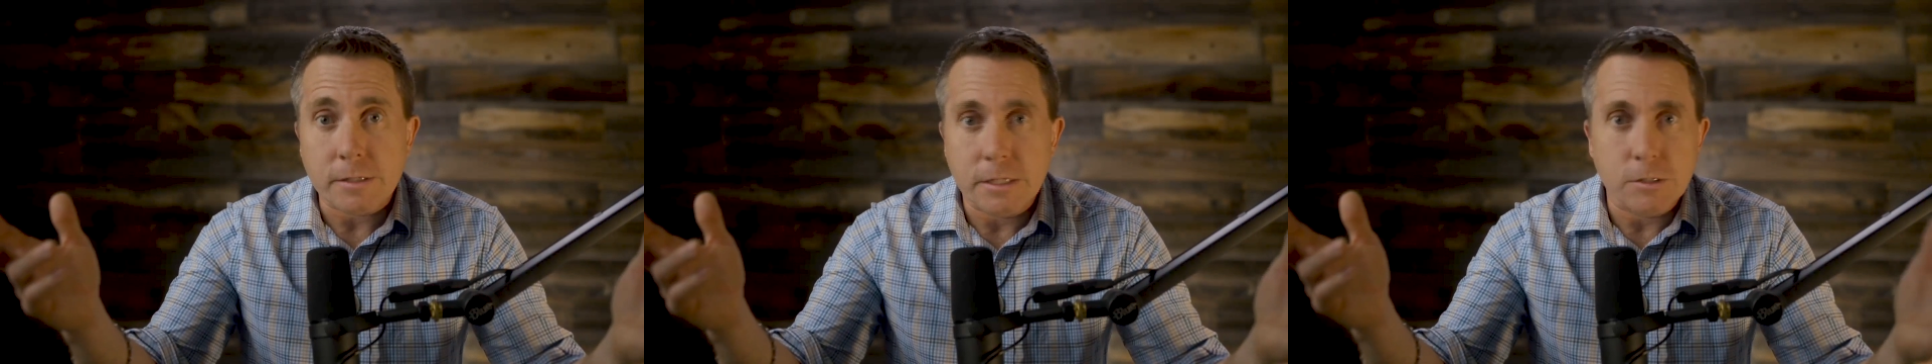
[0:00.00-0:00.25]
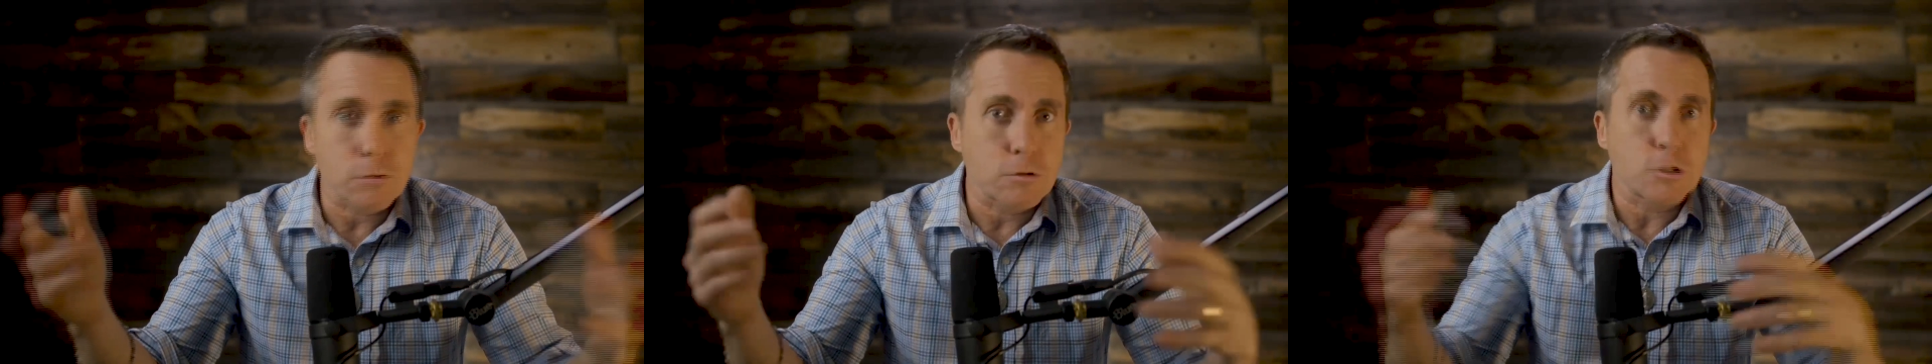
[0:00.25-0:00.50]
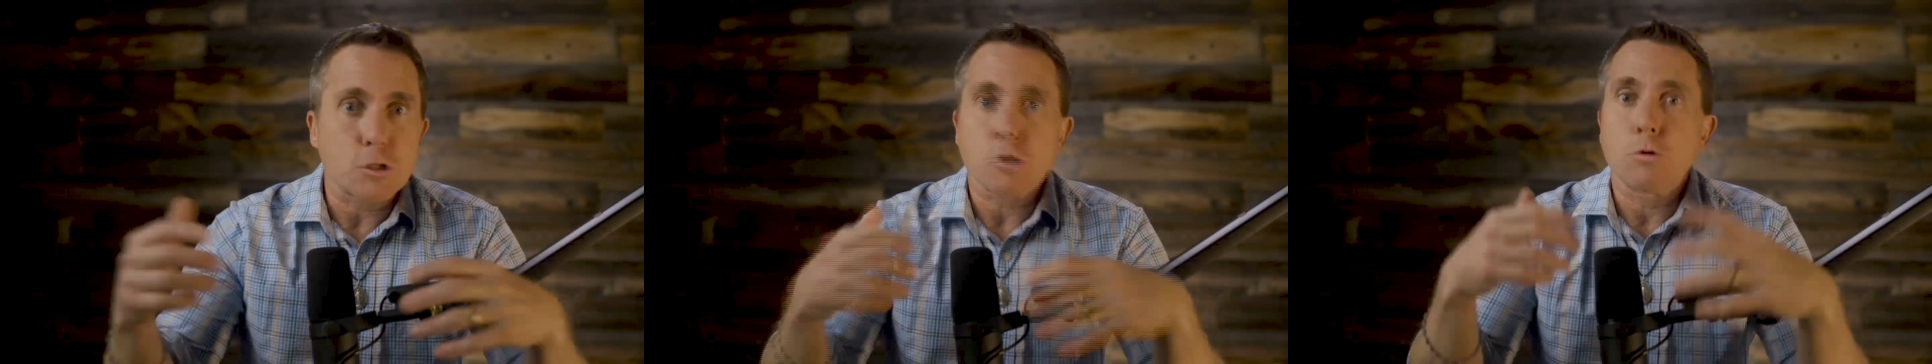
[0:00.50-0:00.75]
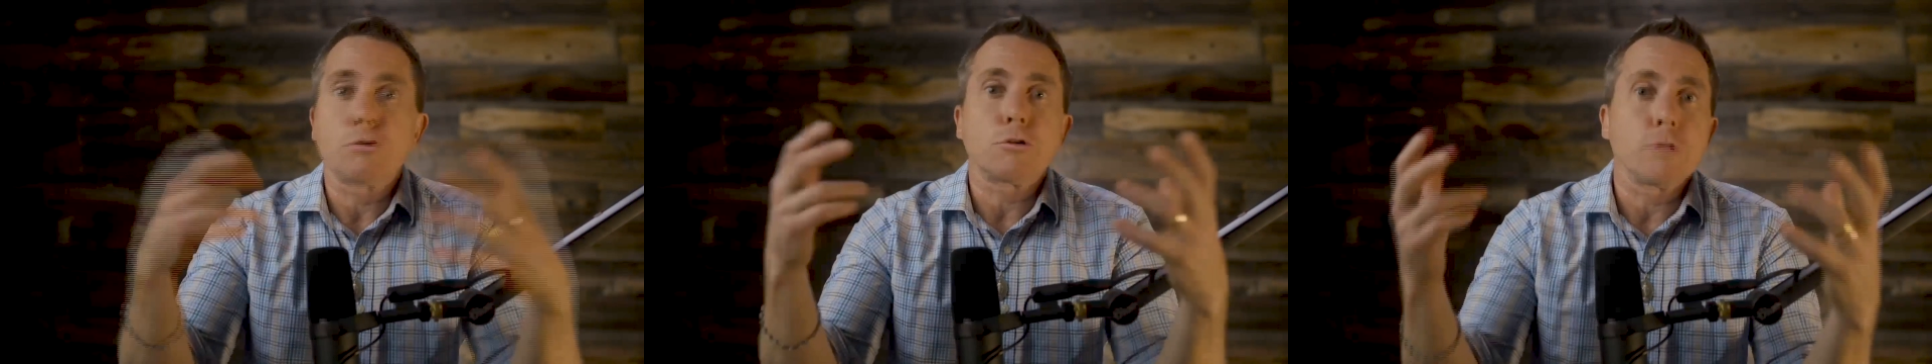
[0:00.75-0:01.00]
These are just
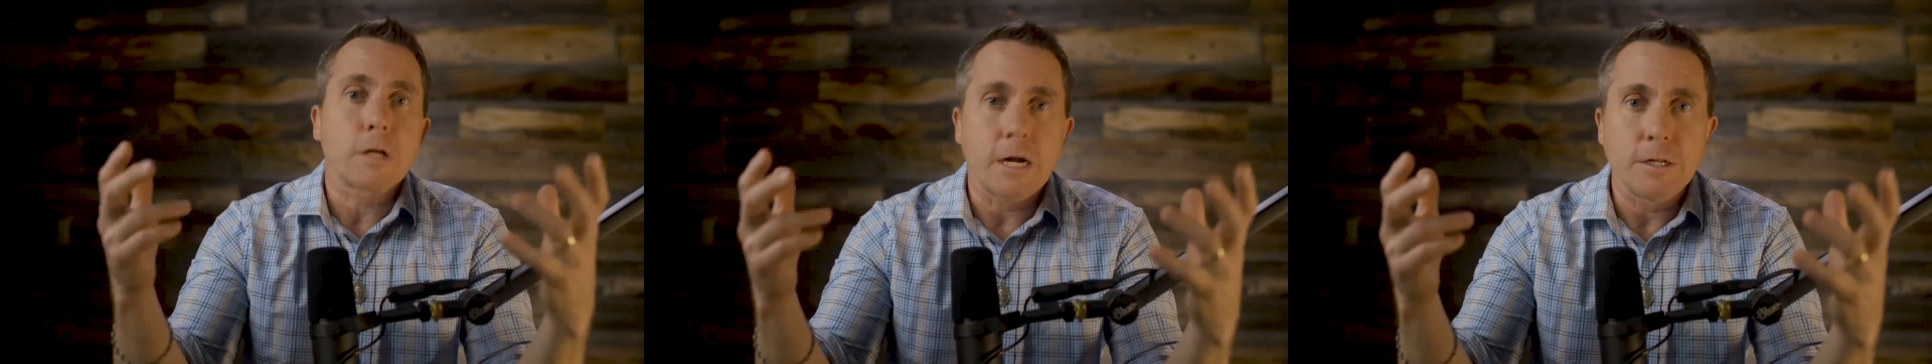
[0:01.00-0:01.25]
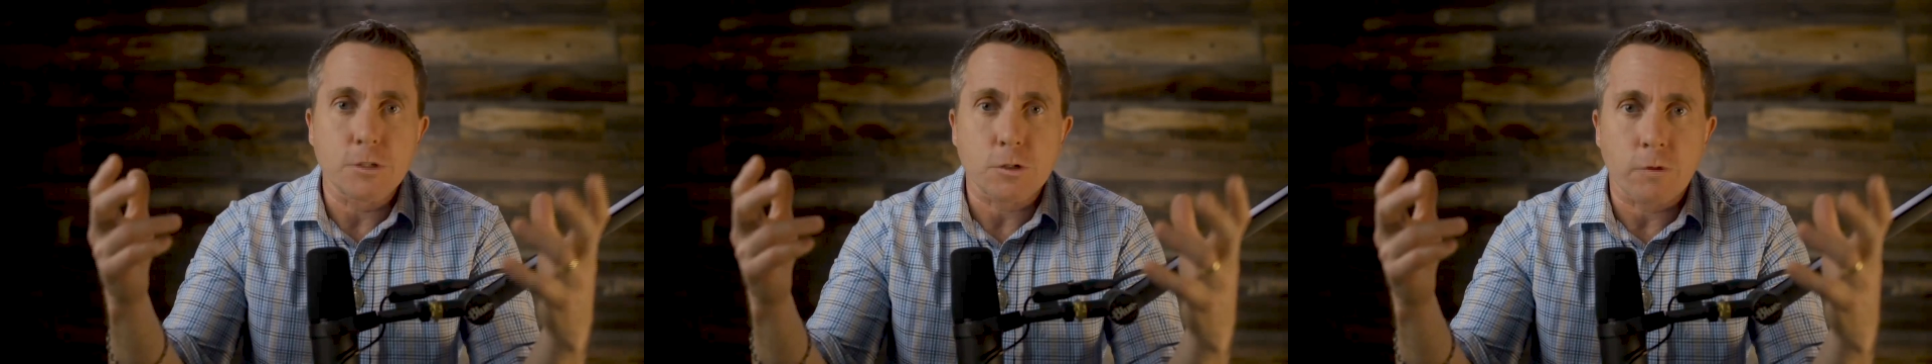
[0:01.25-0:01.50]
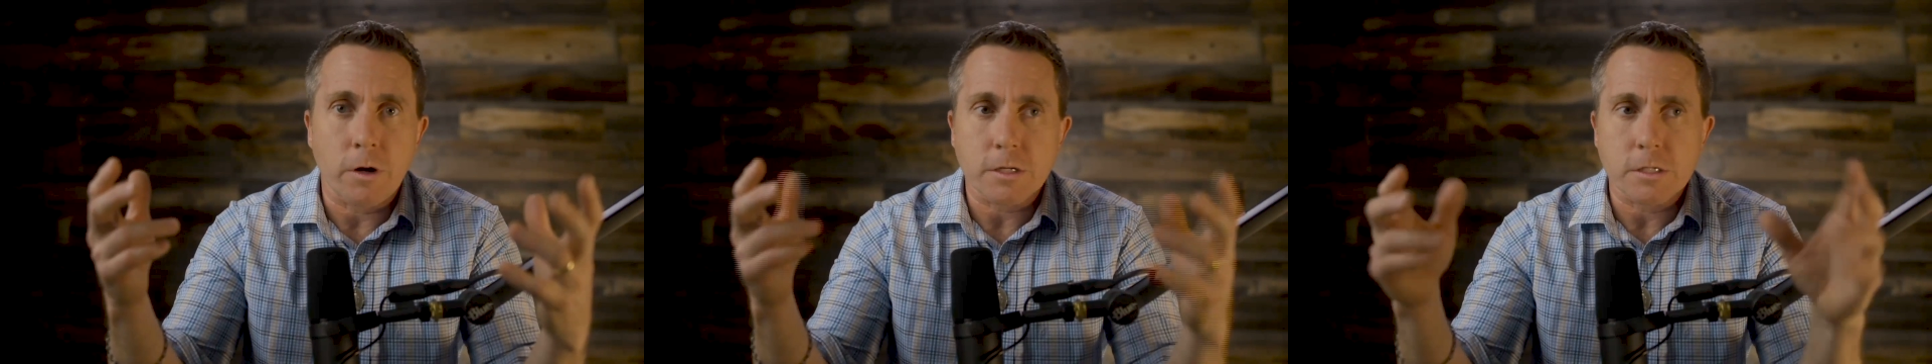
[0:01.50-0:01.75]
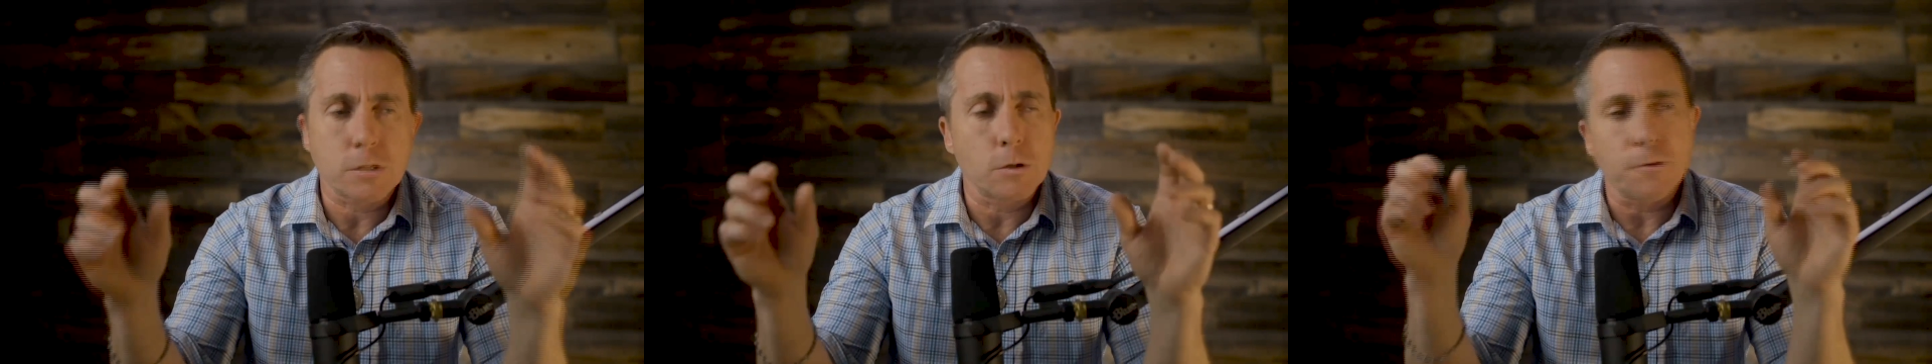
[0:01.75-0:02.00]
social
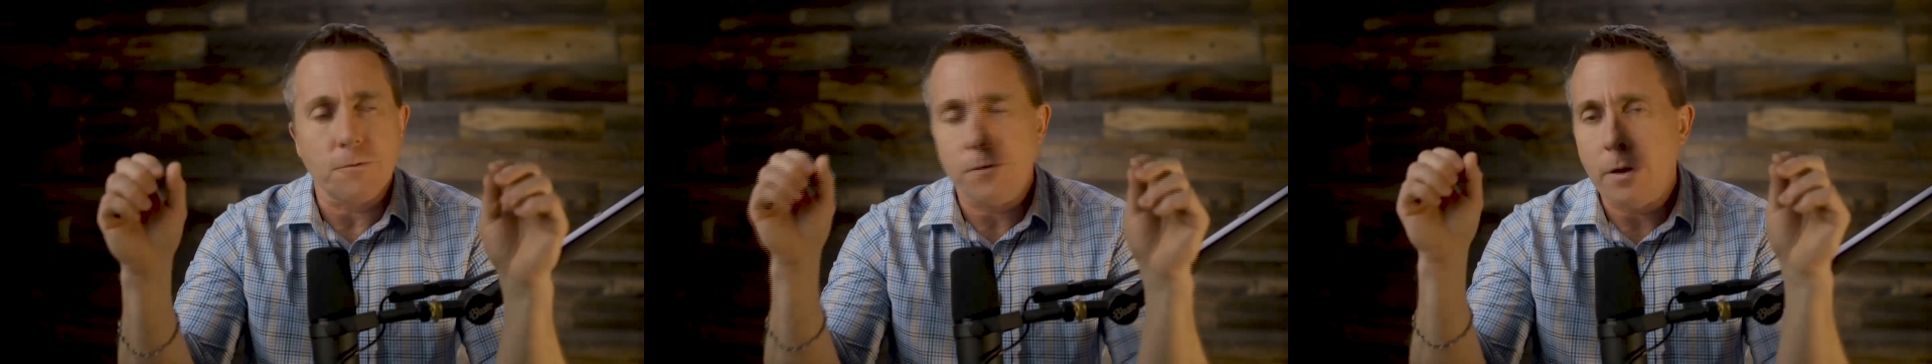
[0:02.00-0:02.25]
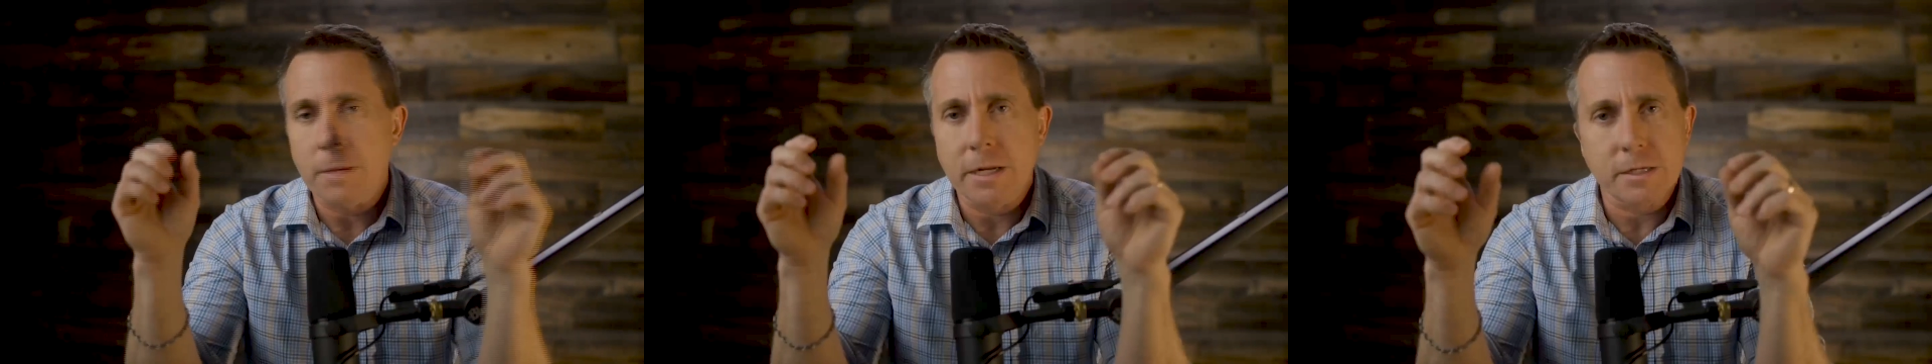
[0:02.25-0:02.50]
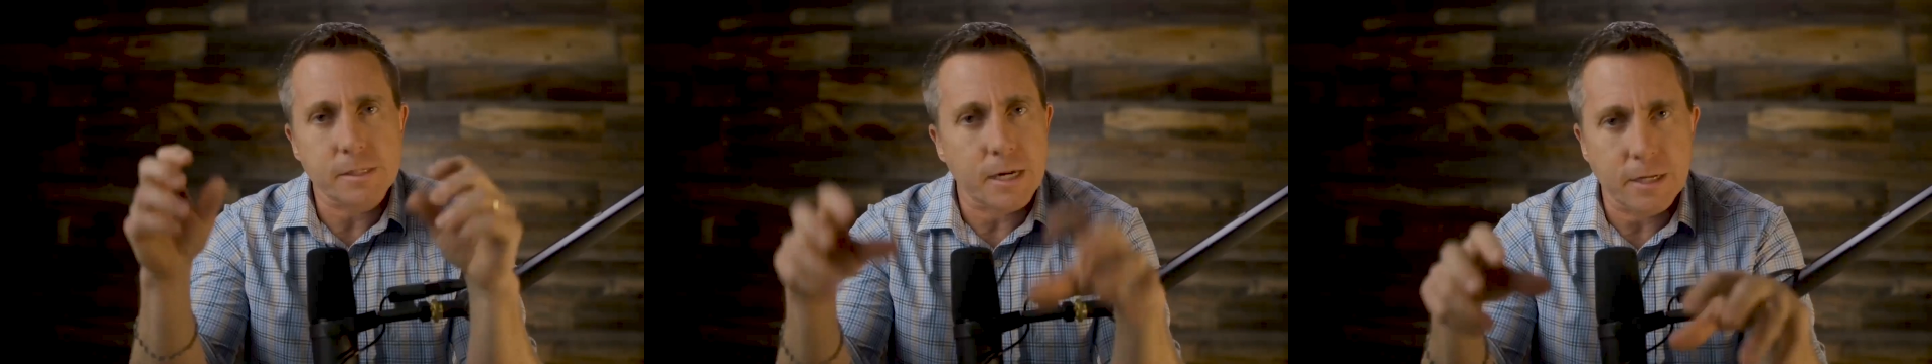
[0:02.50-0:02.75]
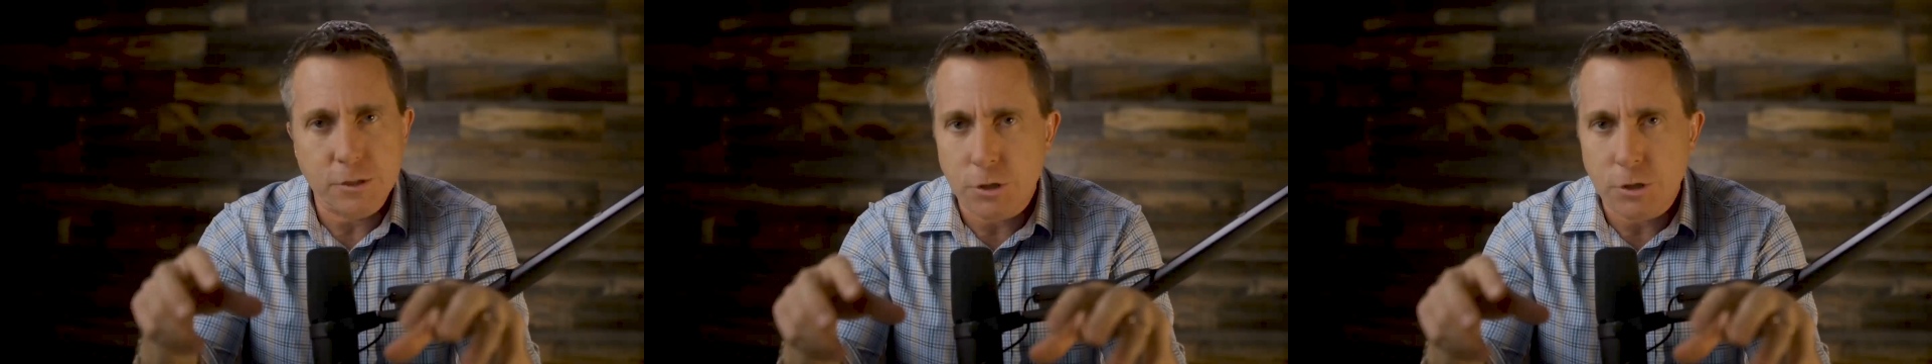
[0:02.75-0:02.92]
constructs. And so the feminists kind of